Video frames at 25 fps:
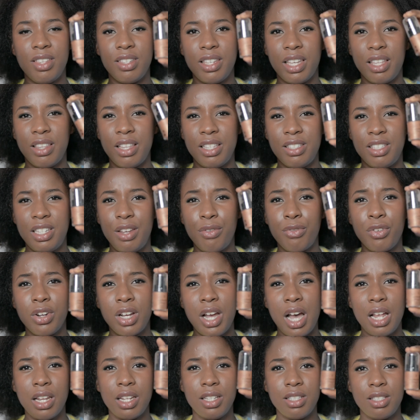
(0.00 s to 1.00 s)
It's like there's
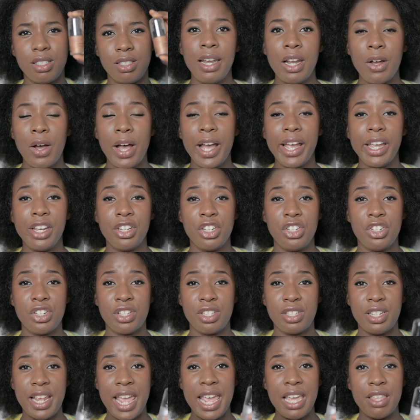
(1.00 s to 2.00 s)
different colours. Now I actually
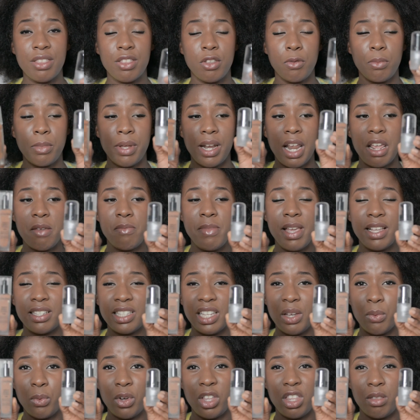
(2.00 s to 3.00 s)
just take them and I
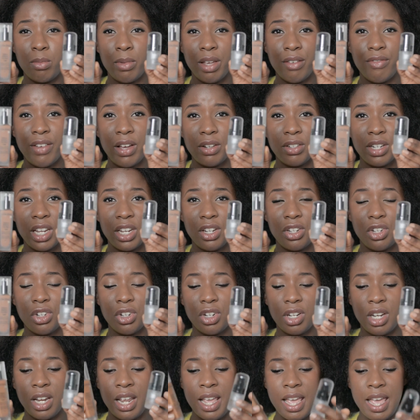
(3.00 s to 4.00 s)
mix it with my
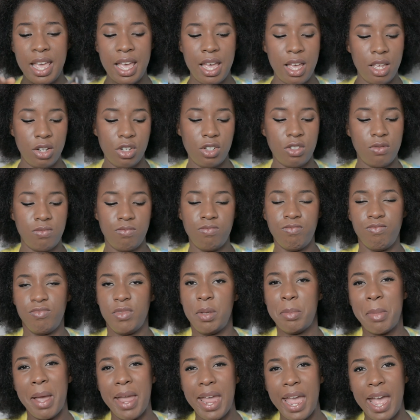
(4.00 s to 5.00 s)
foundation and just
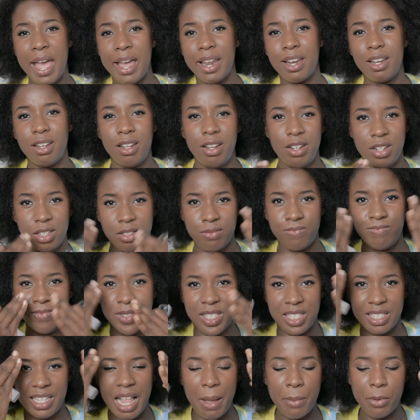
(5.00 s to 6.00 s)
in my hand and just
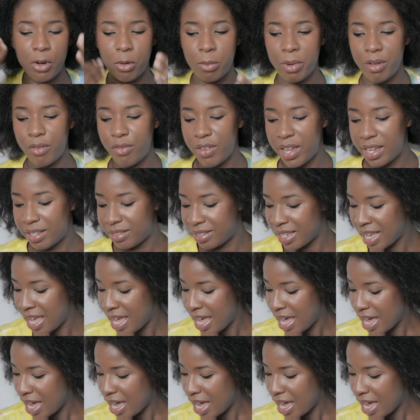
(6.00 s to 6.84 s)
slap it on my face.